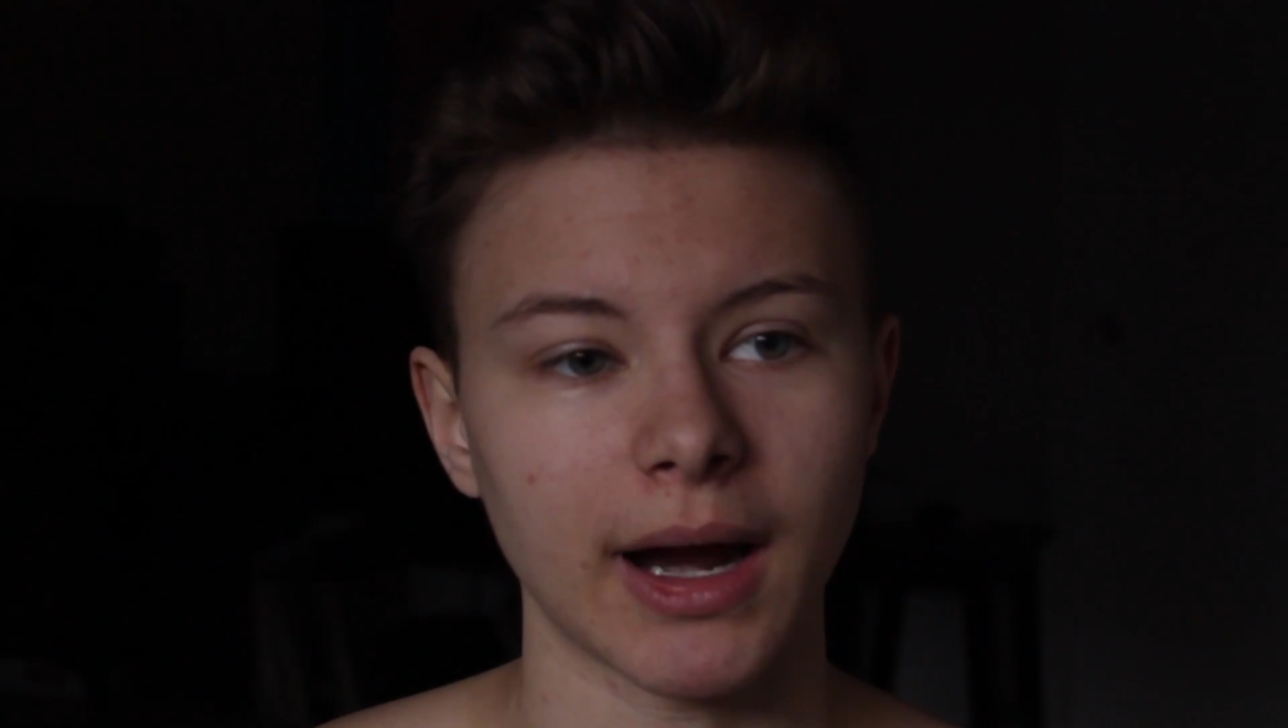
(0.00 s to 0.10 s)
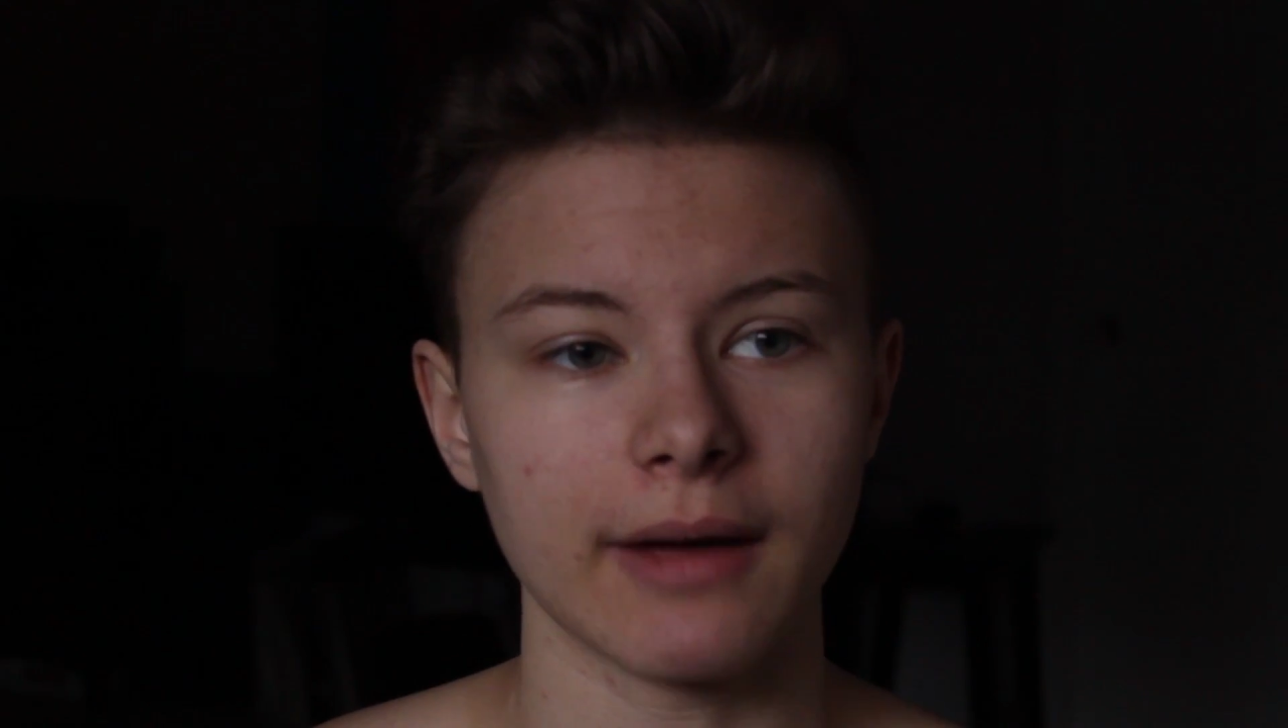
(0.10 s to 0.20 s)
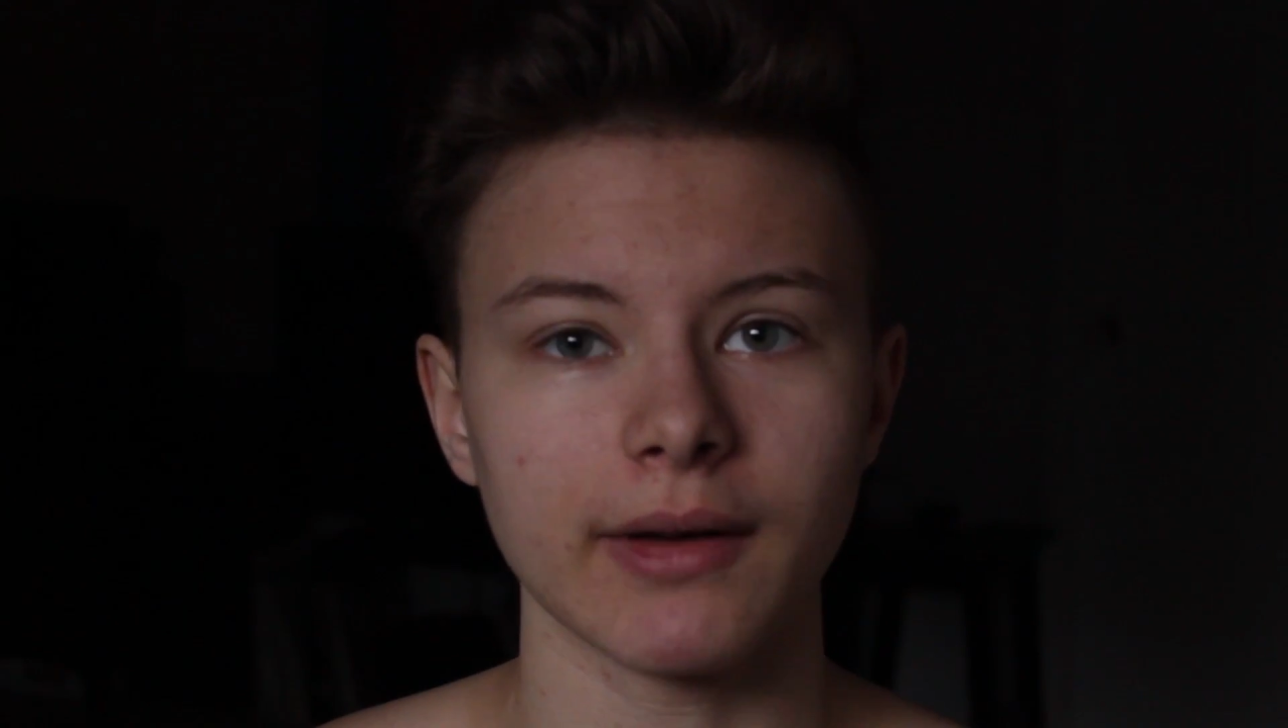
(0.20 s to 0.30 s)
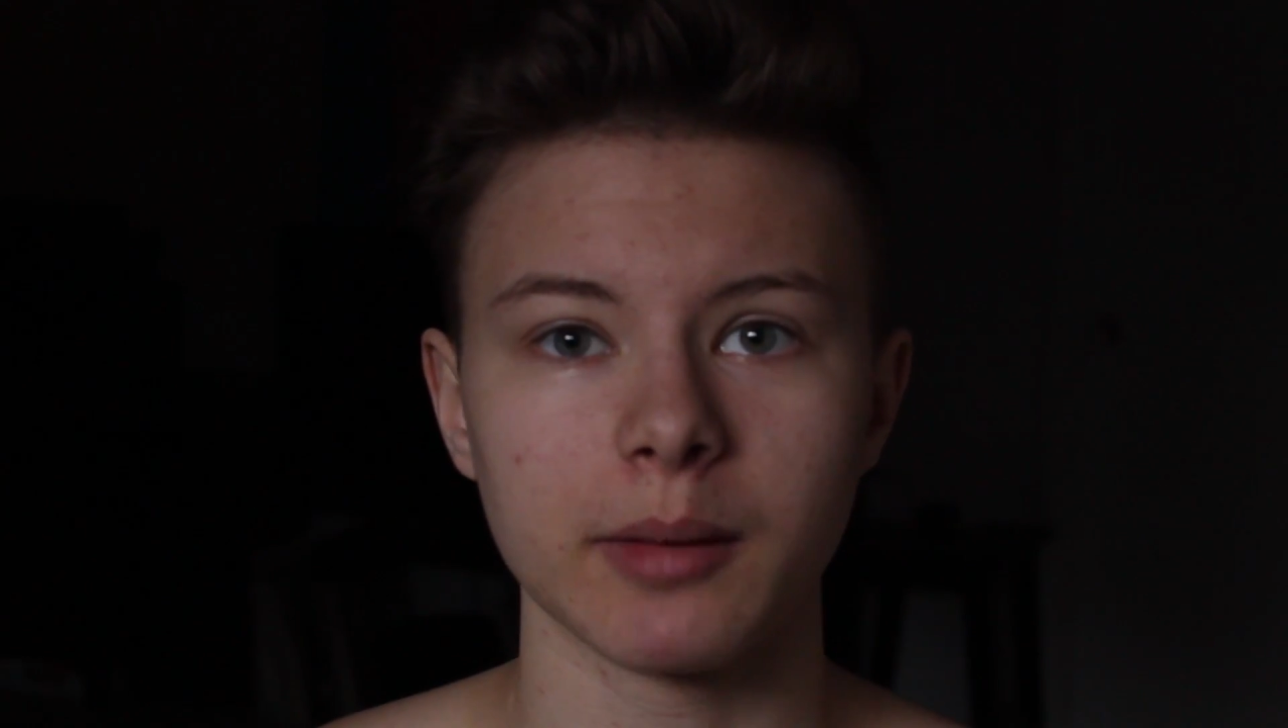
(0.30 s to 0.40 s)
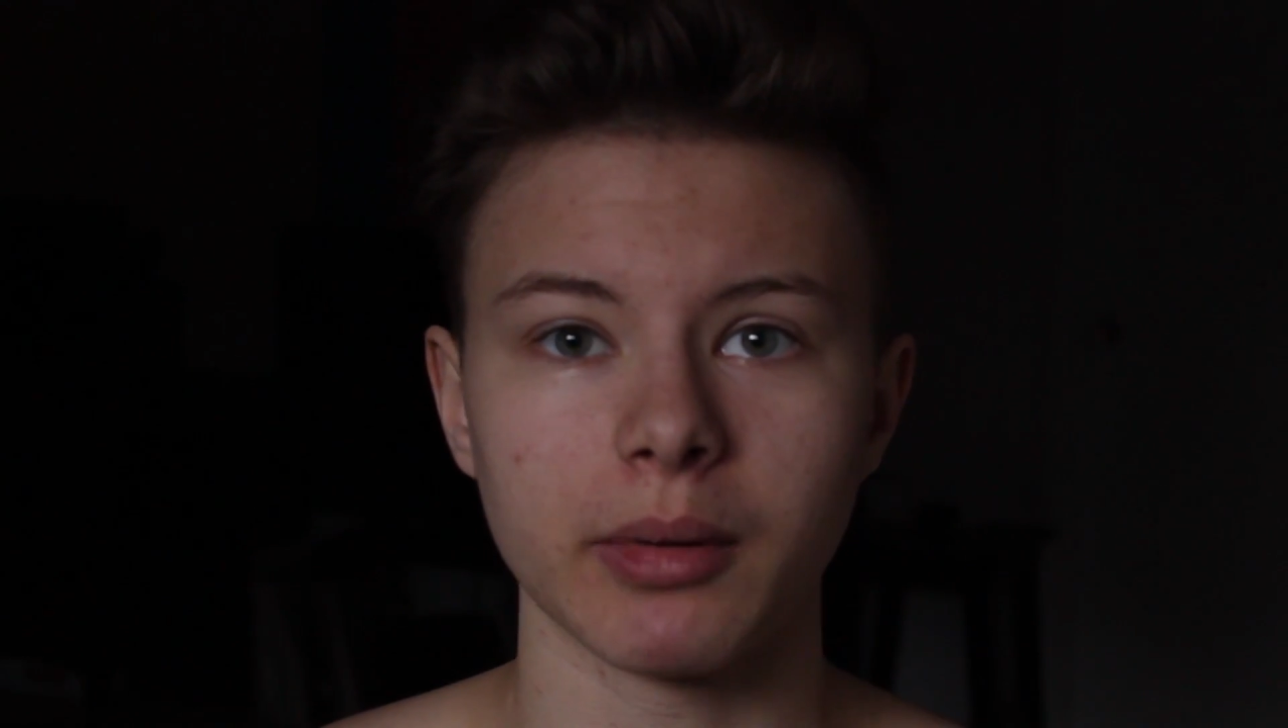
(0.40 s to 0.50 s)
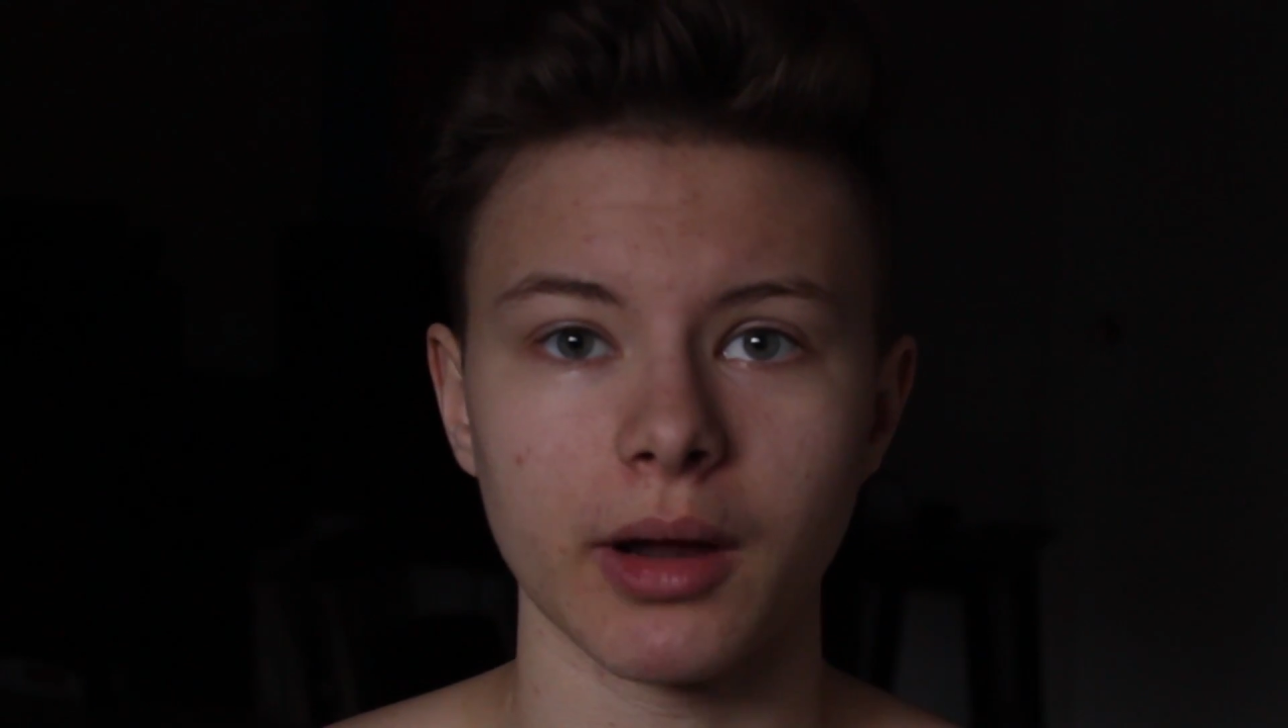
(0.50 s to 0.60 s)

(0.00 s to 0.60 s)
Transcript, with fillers: I have had